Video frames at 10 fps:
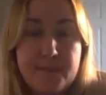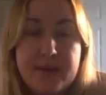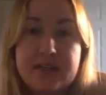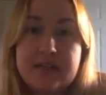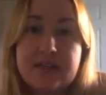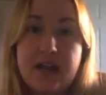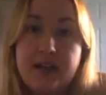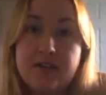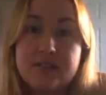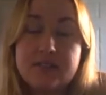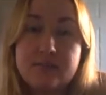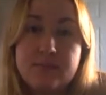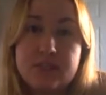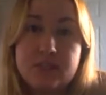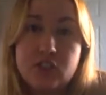I didn't have some
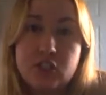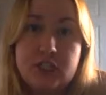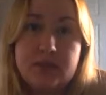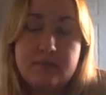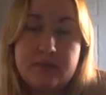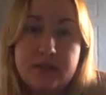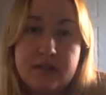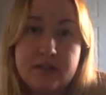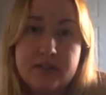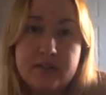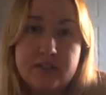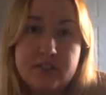big cheat meal,